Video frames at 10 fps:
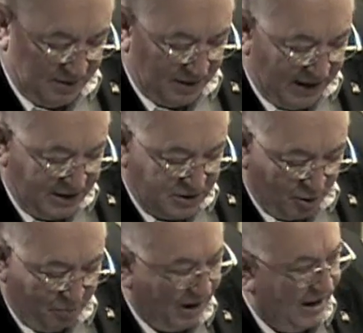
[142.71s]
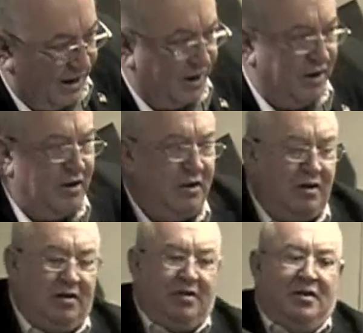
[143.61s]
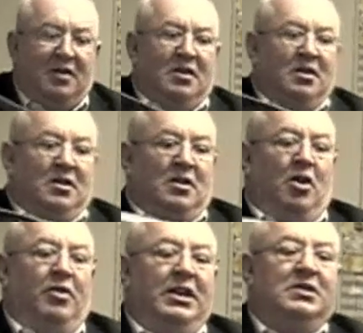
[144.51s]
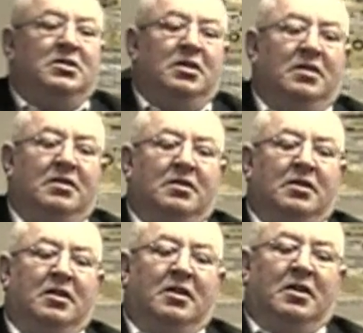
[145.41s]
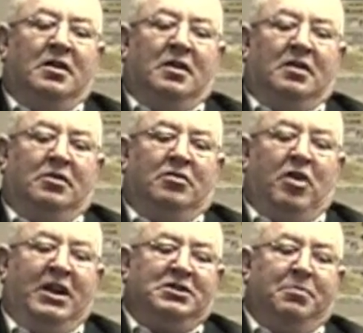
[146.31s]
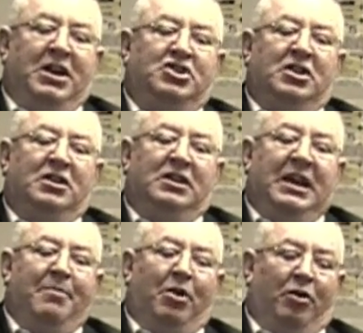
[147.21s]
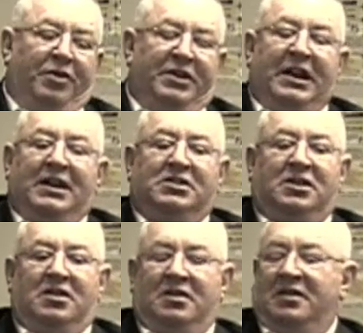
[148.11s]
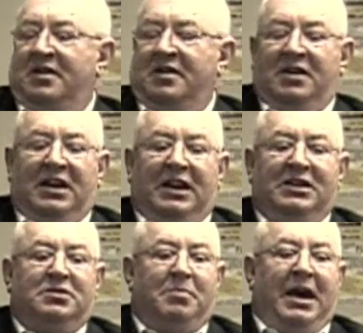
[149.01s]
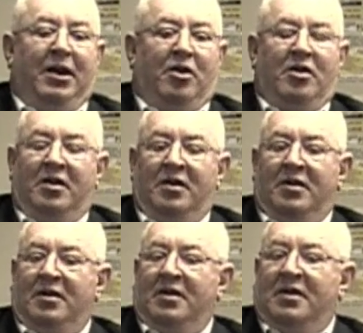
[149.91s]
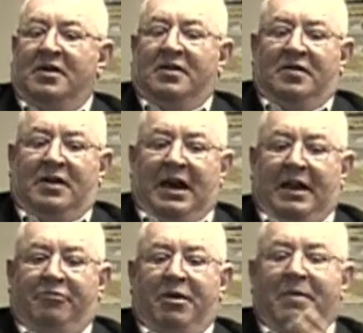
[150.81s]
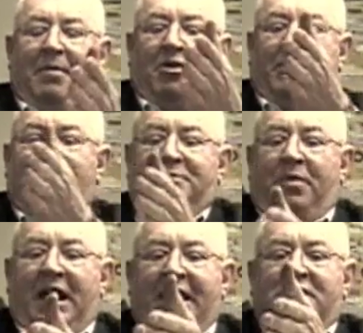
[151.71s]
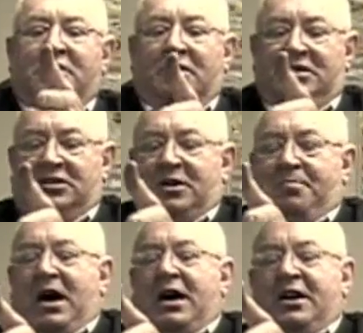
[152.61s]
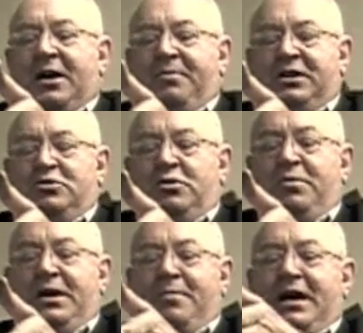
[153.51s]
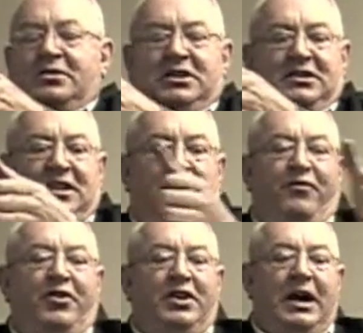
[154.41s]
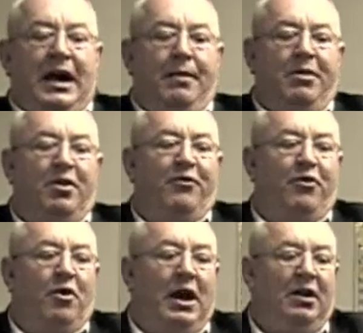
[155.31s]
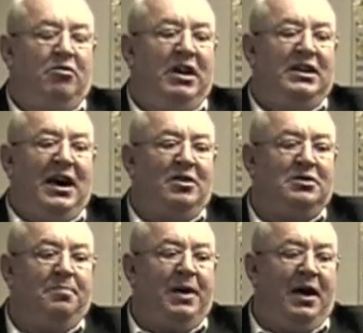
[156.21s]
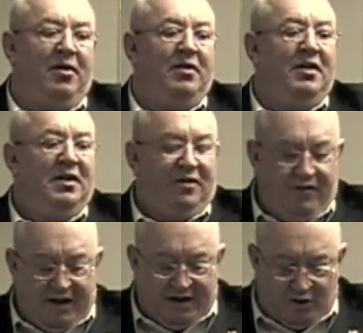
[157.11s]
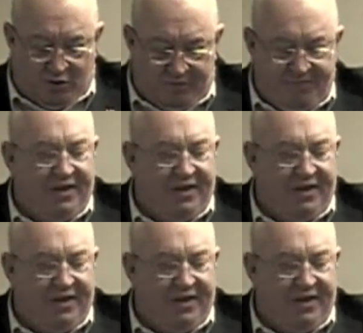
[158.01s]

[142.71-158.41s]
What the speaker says: These are planted on this transmission gimbal disc in this manner. And remember, these blades are just a mock-up. This would be about 16-foot diameter for a 3,000-pound vehicle.